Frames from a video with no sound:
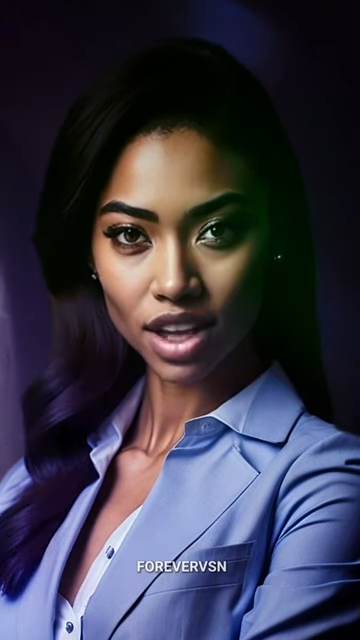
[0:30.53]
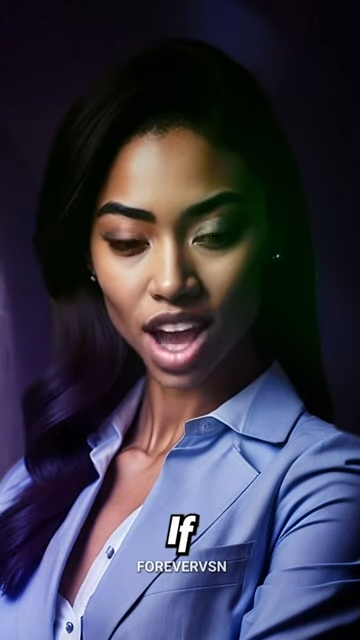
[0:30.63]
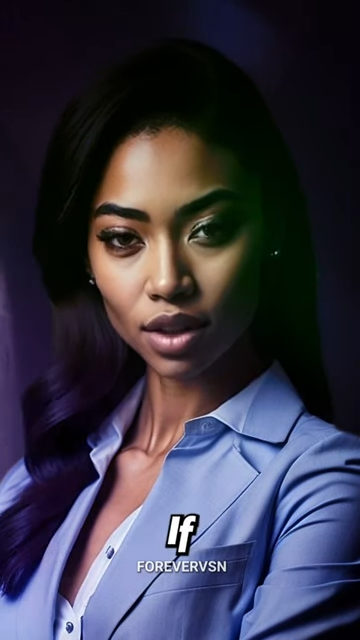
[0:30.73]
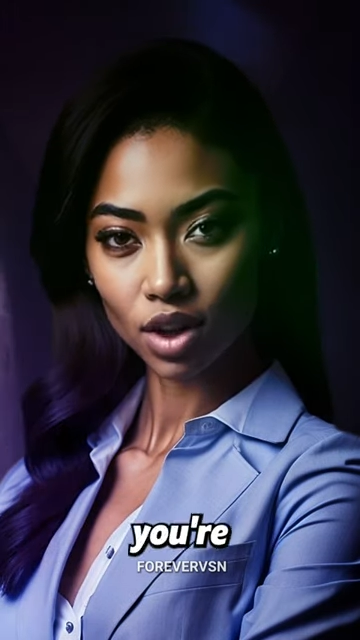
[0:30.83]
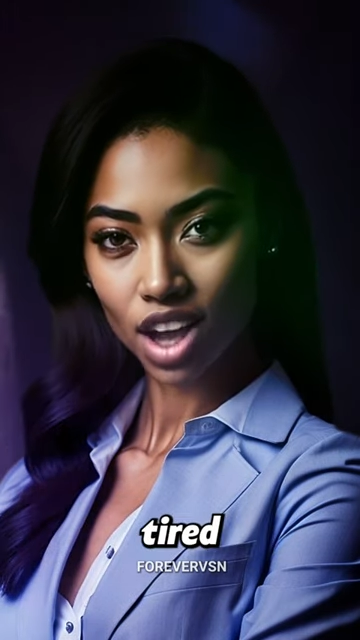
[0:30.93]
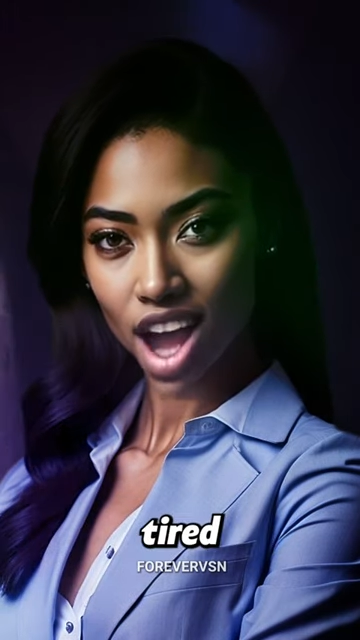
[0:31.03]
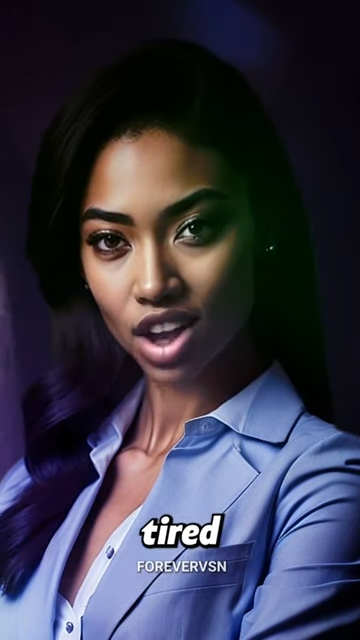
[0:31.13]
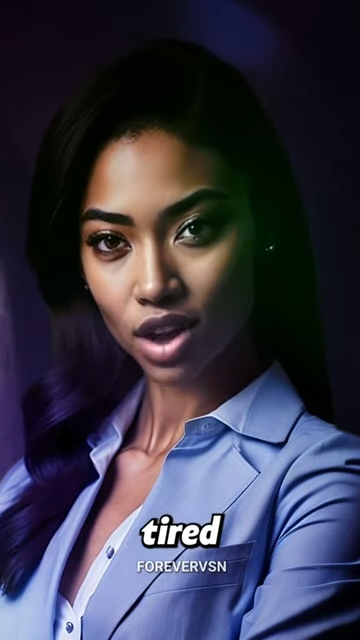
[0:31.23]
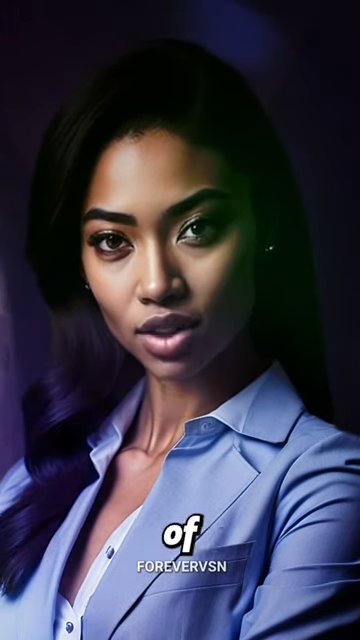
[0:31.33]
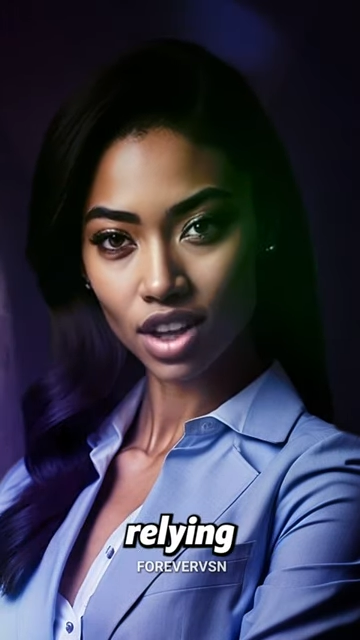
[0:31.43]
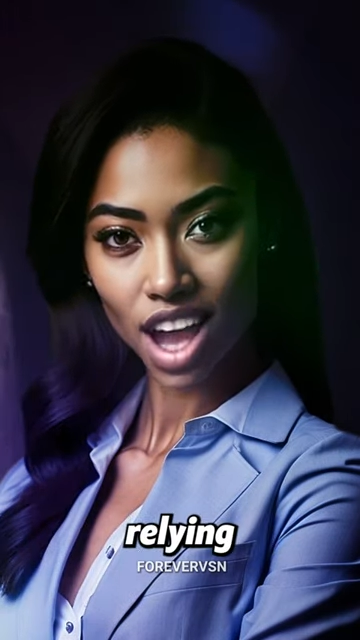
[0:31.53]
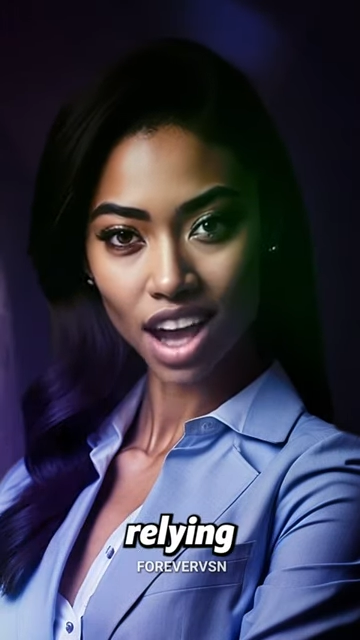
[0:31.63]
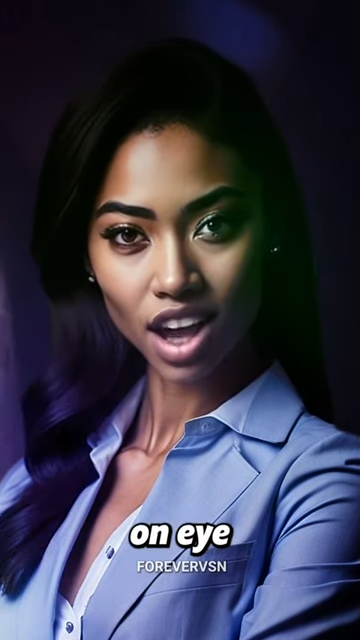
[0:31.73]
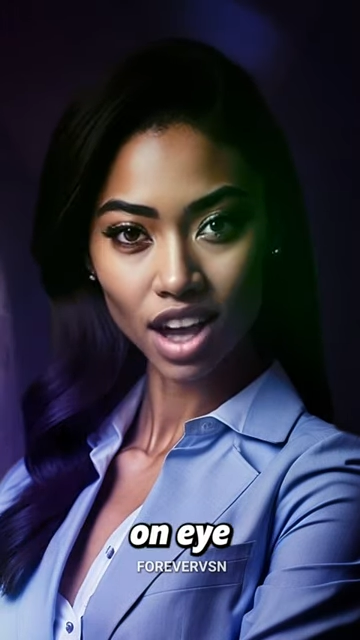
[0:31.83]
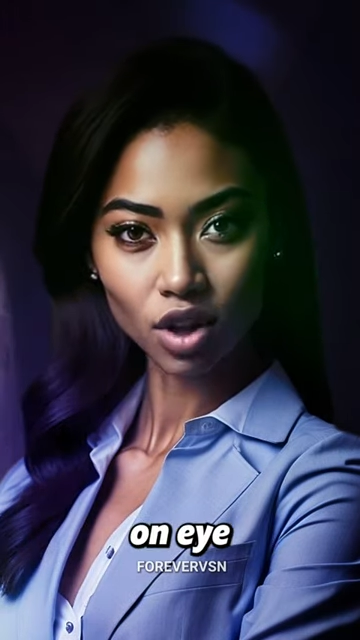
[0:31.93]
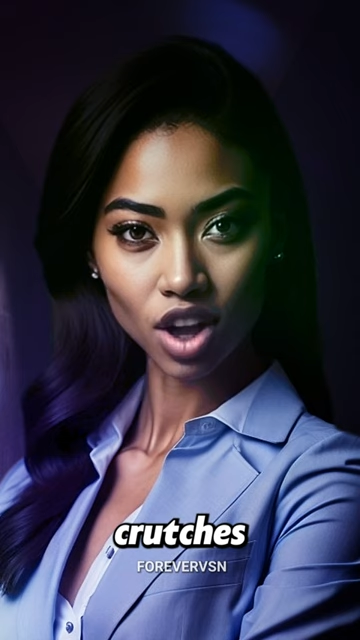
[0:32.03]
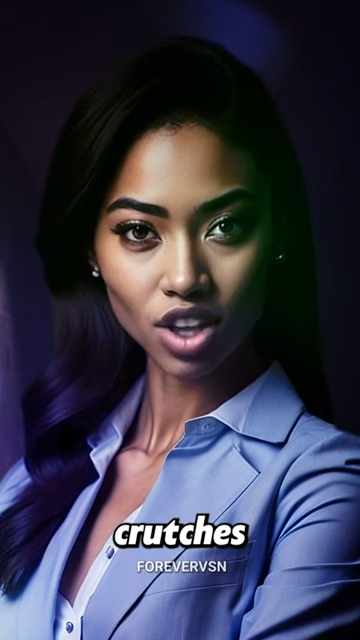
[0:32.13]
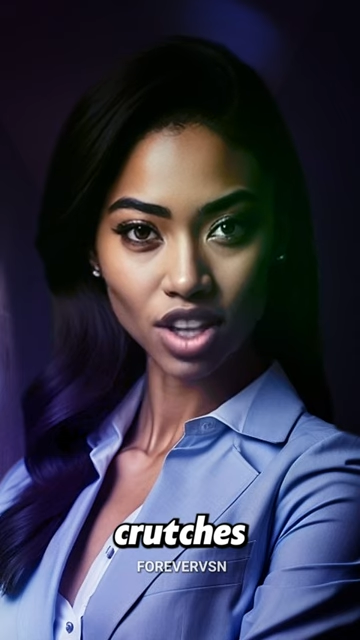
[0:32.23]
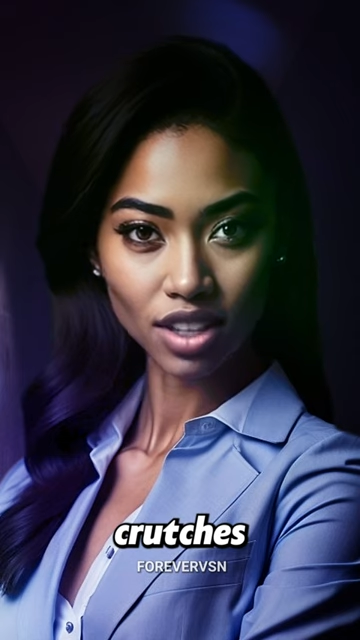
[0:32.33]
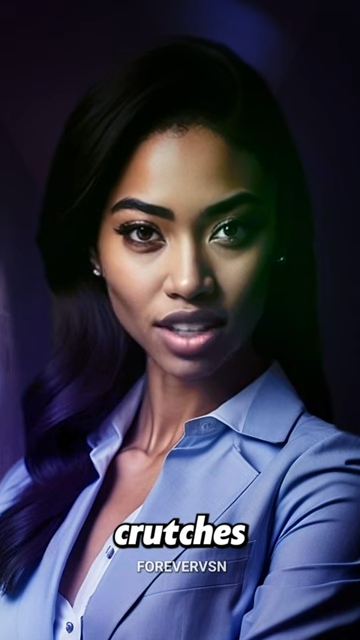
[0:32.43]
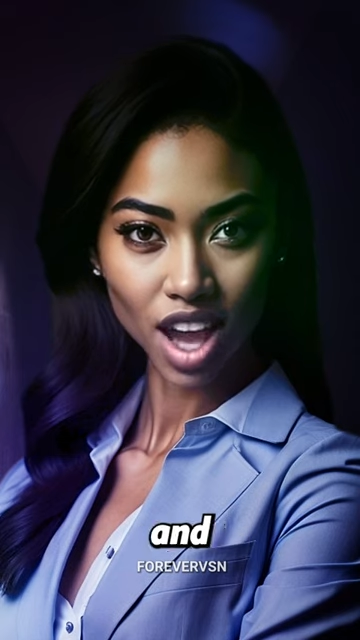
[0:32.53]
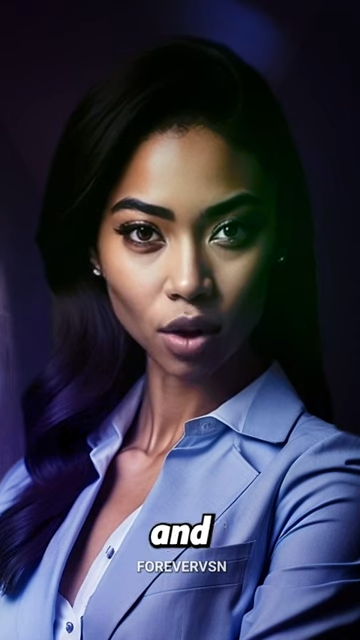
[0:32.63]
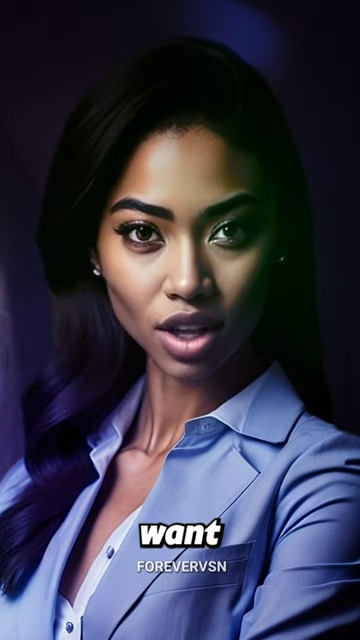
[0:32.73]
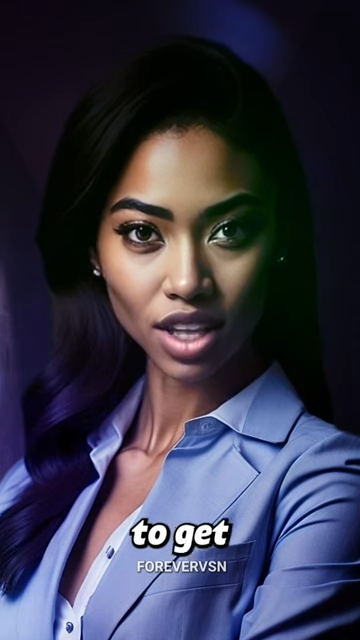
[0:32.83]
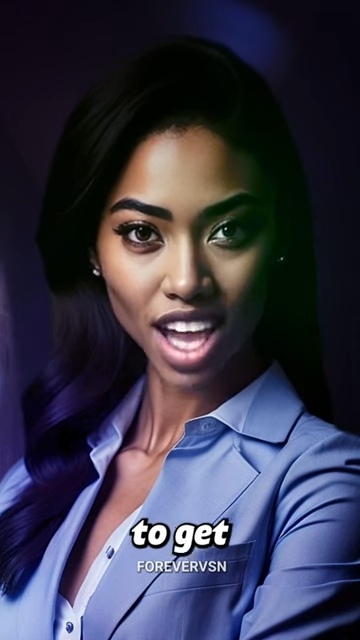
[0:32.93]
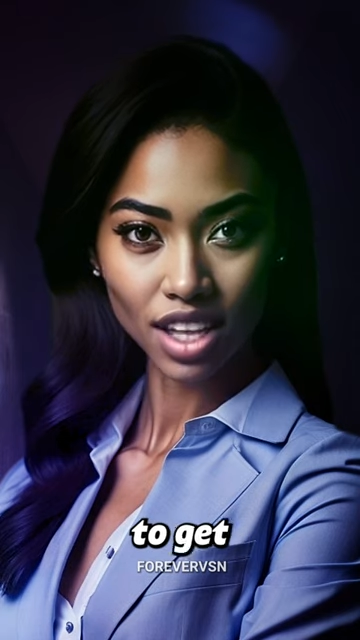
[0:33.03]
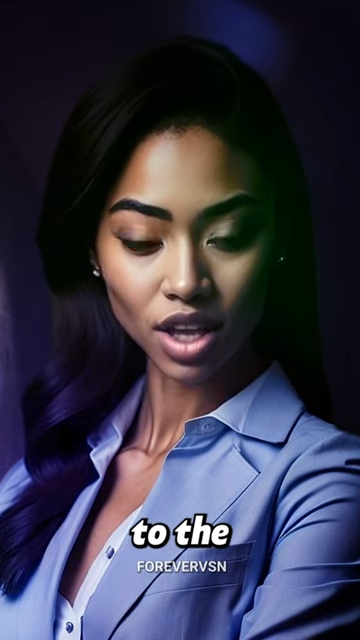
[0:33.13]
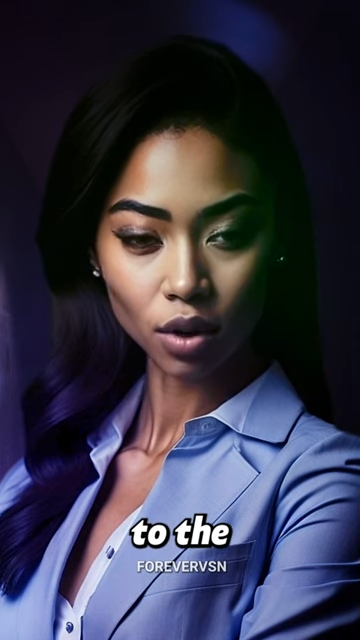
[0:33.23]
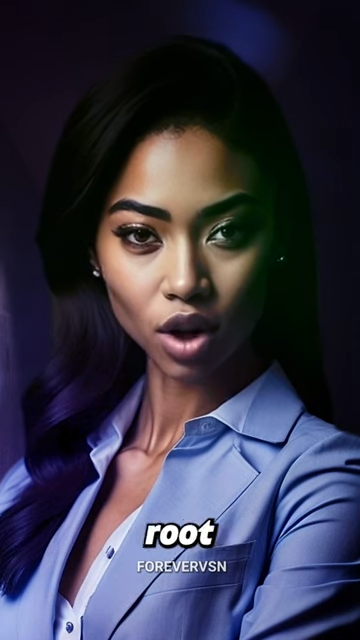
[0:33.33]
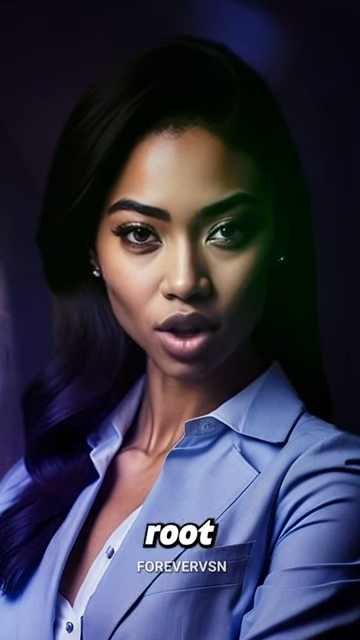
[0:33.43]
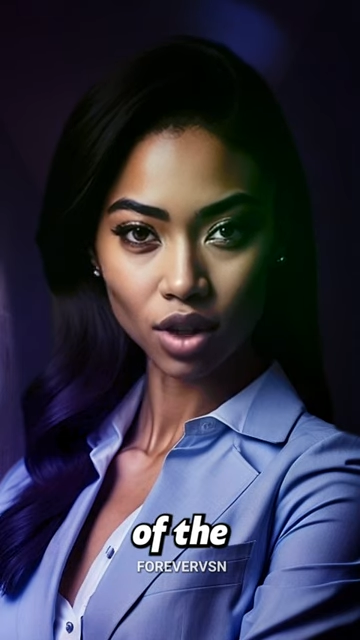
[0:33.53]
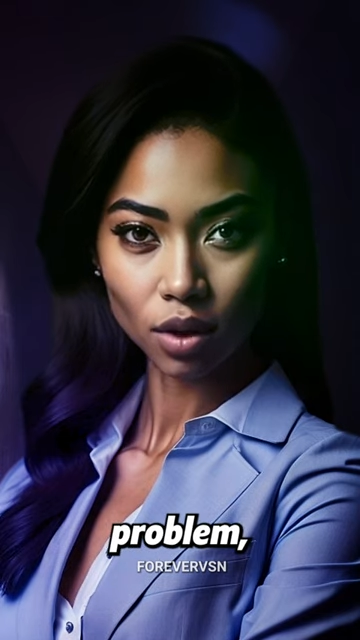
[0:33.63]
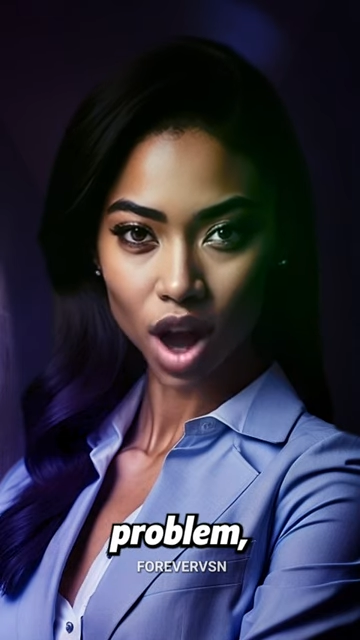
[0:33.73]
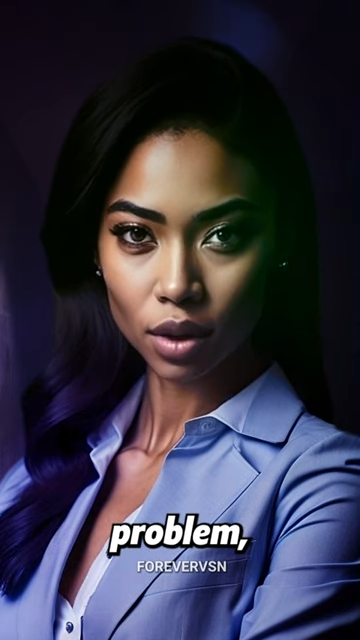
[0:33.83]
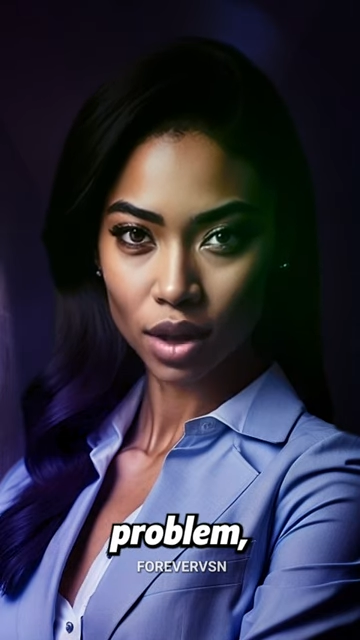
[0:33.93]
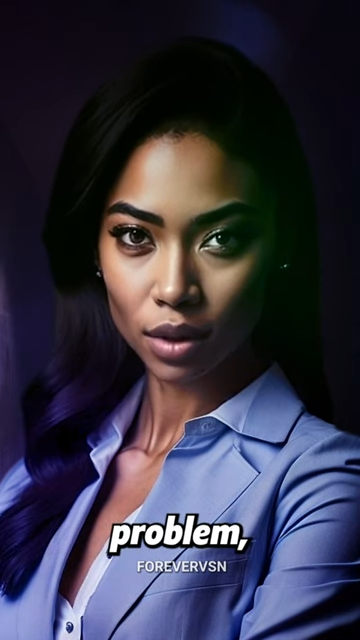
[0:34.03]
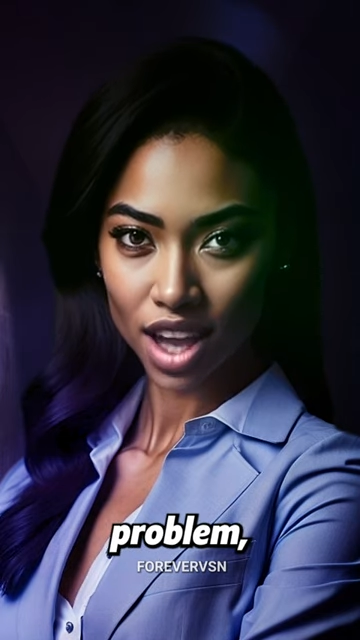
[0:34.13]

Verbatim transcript: If you're tired of relying on eye crutches and want to get to the root of the problem,